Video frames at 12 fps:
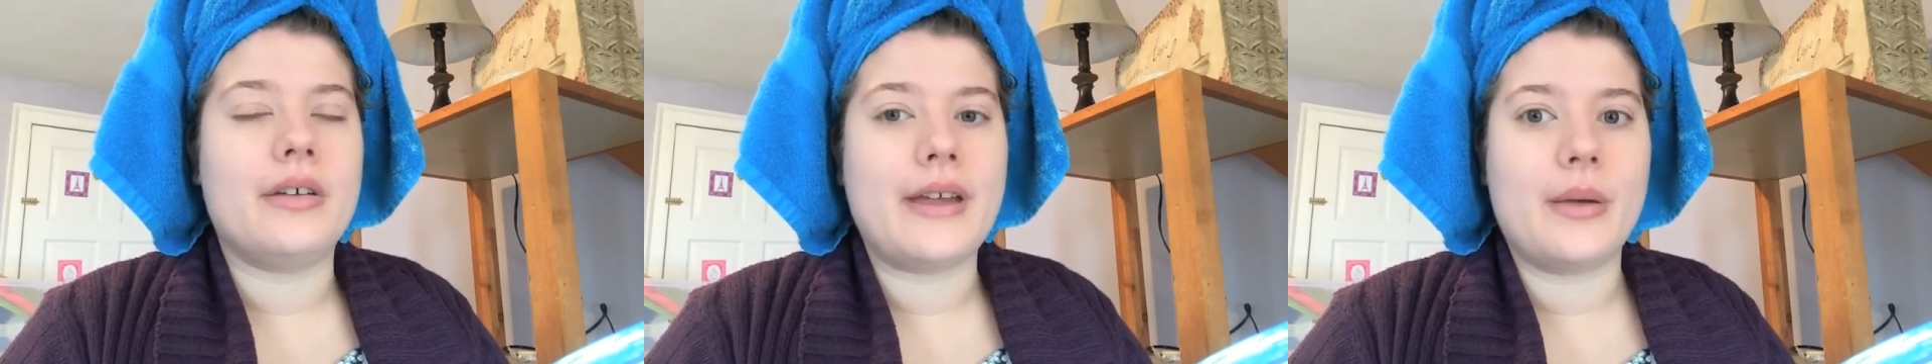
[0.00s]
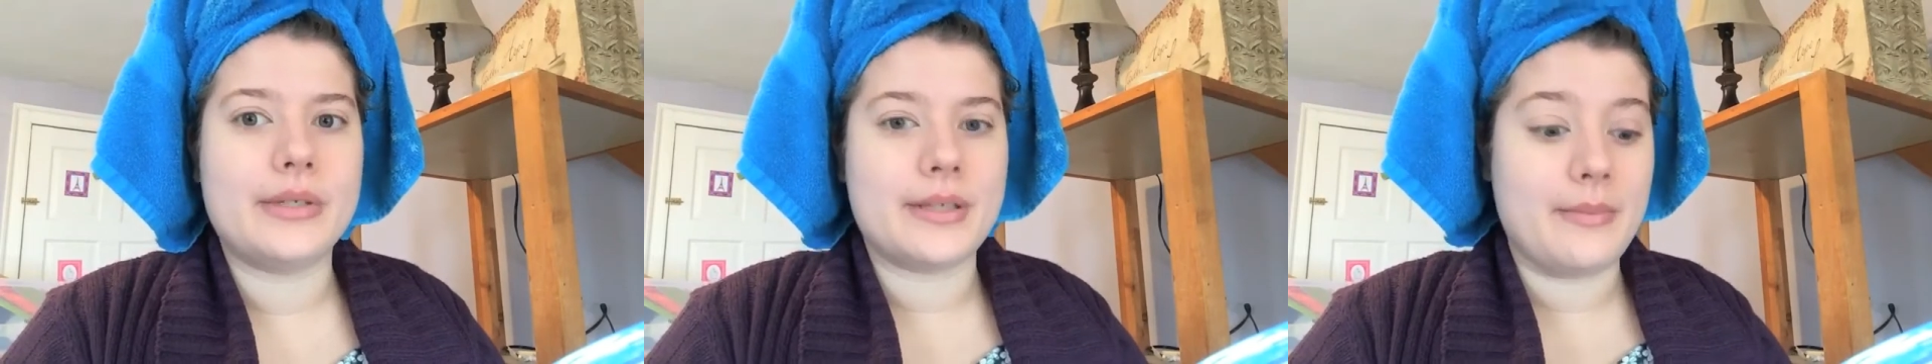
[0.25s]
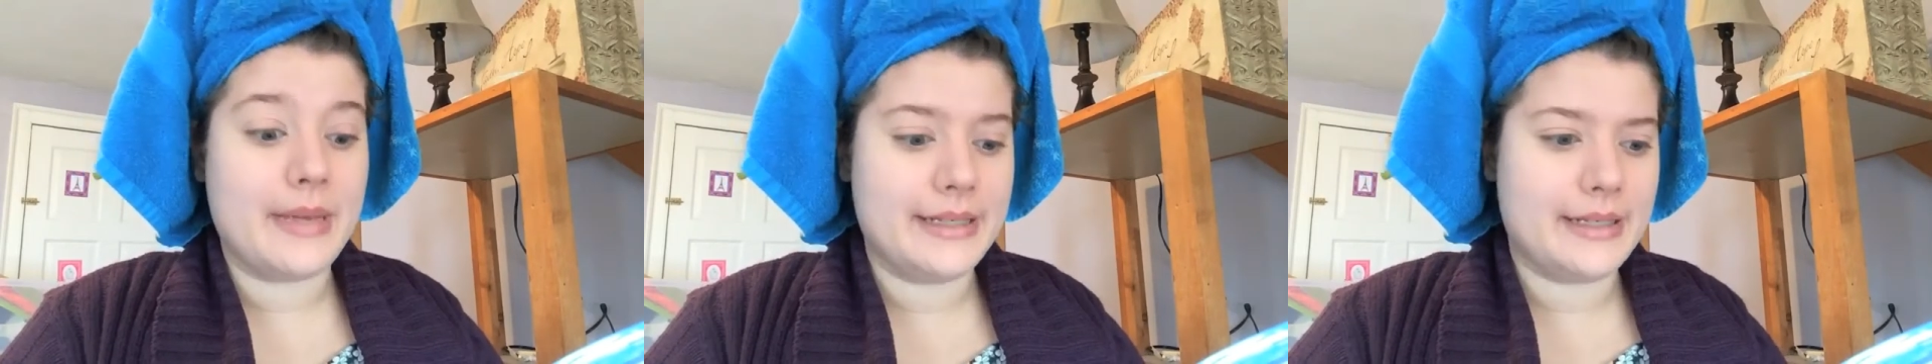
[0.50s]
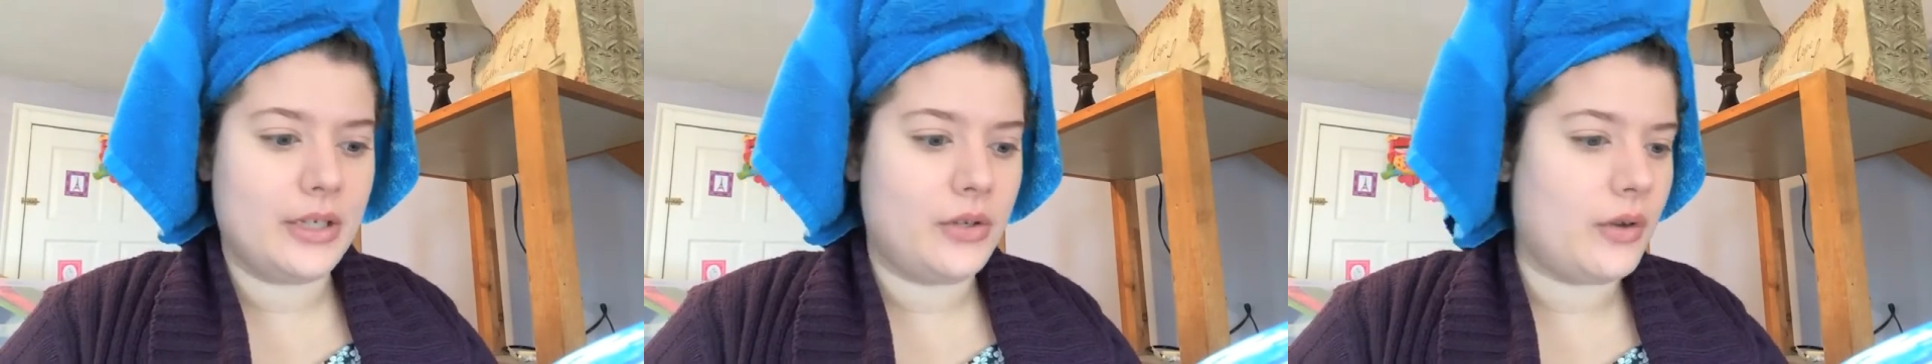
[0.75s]
that was
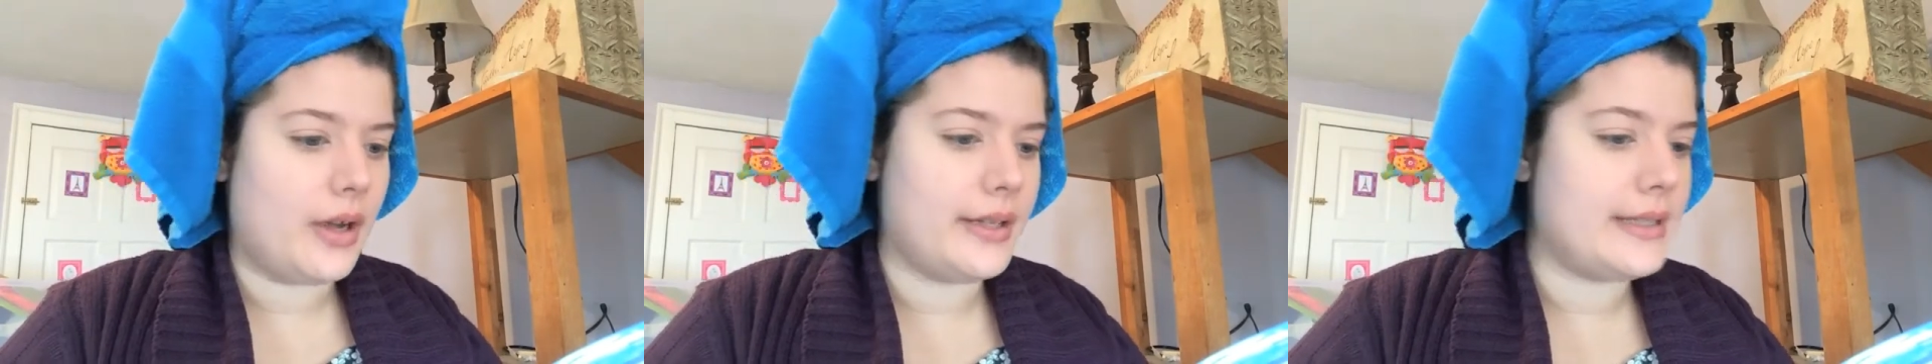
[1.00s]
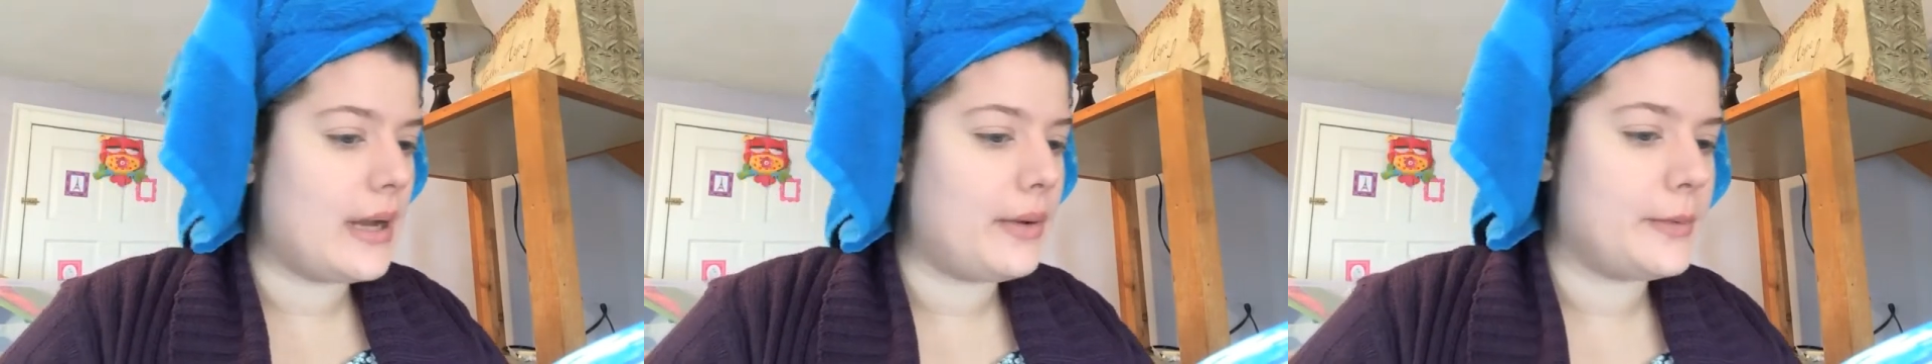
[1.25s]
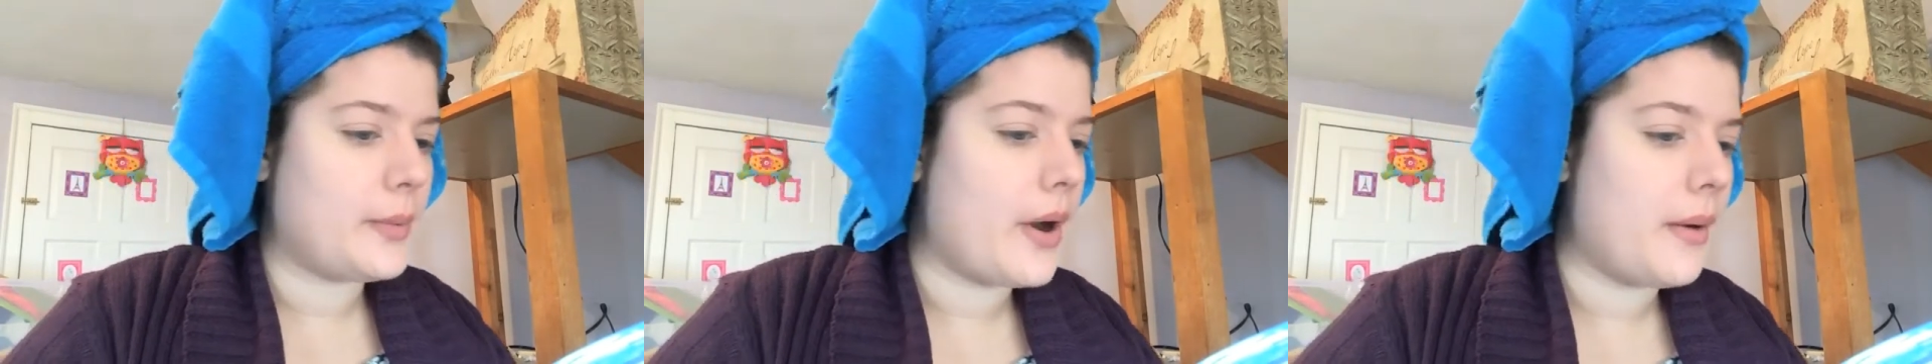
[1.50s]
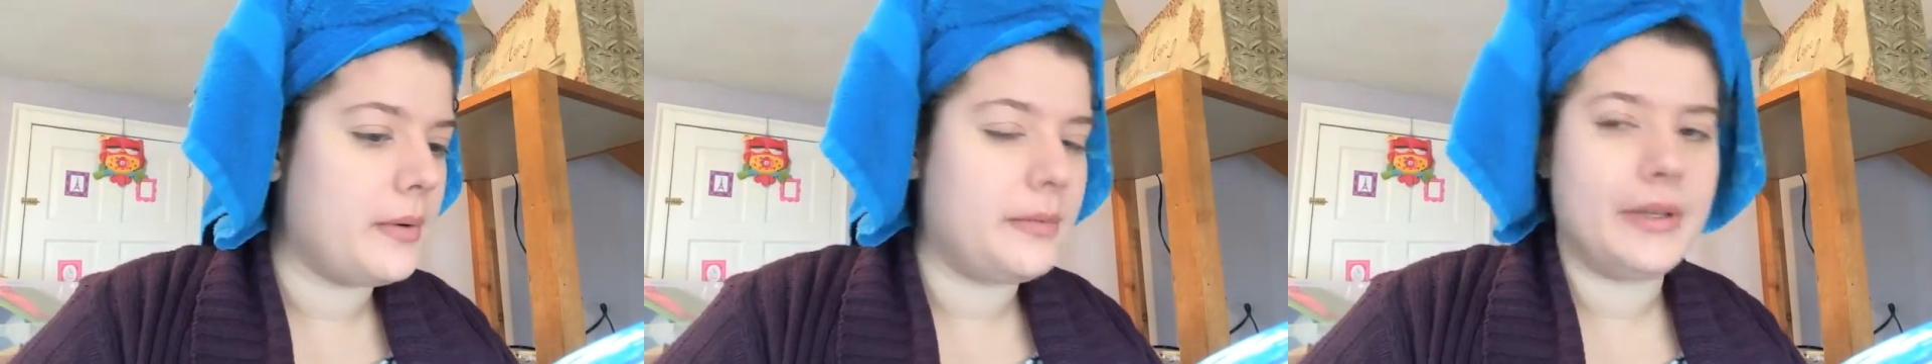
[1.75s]
amazing, you guys. That was
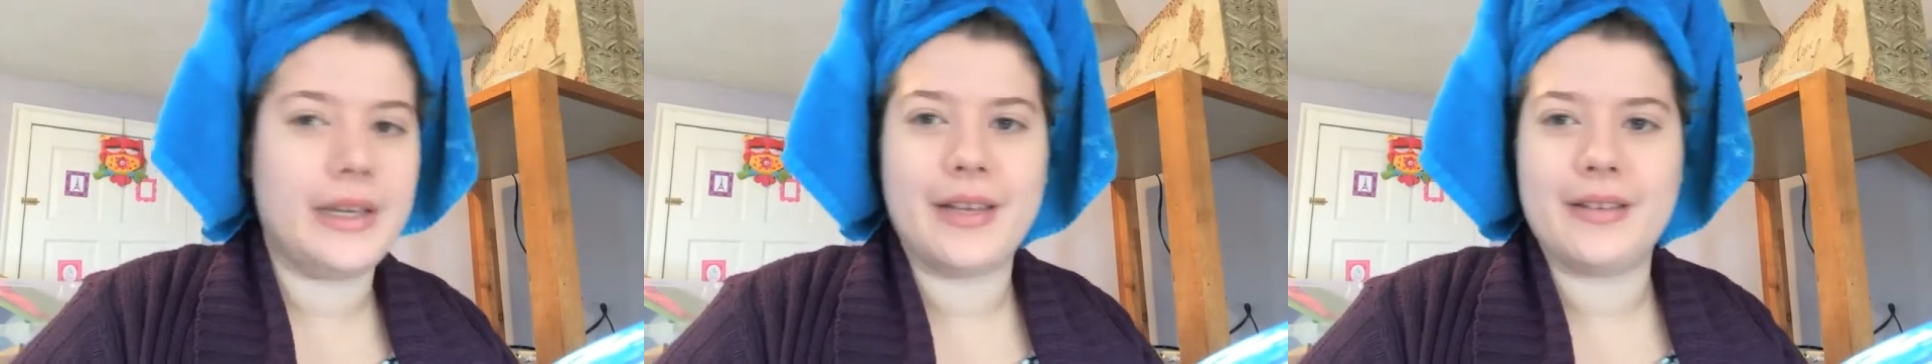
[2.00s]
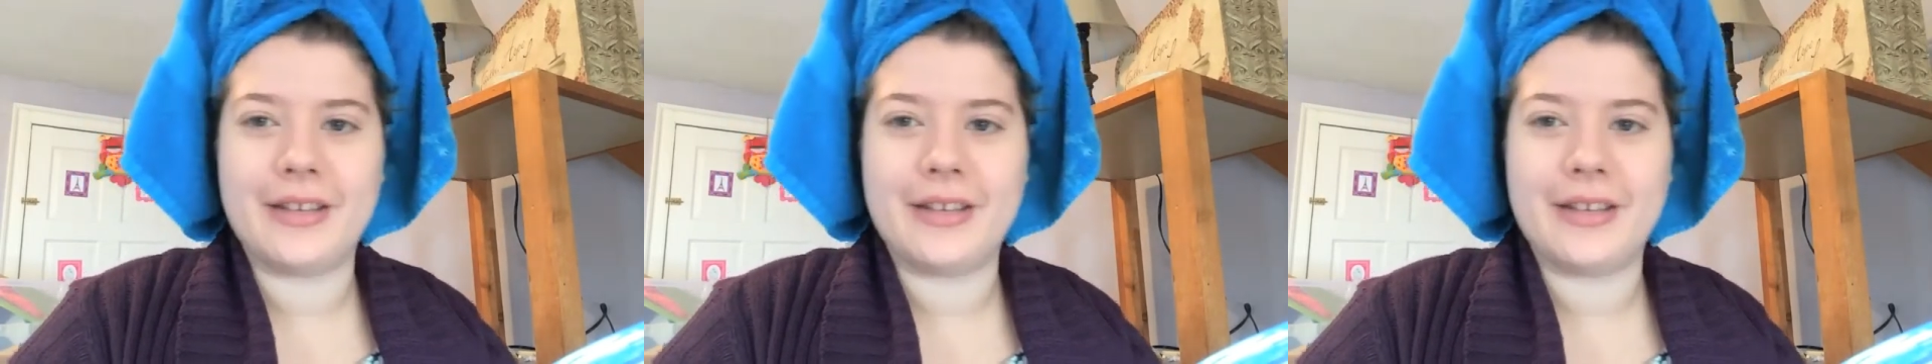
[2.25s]
probably